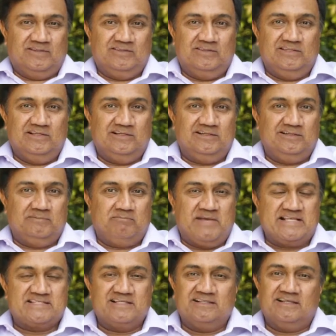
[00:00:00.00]
The
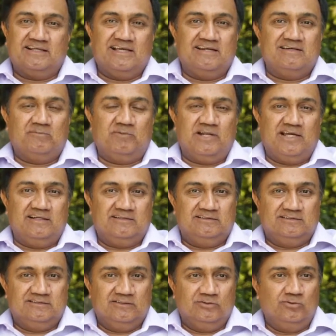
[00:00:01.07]
peasant again replied,
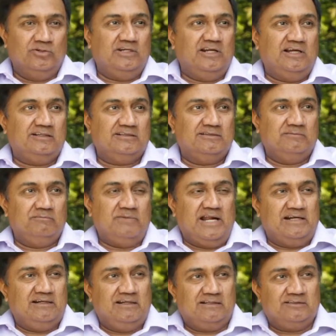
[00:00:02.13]
good luck,
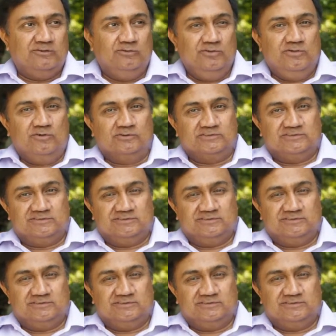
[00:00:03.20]
bad luck, who knows?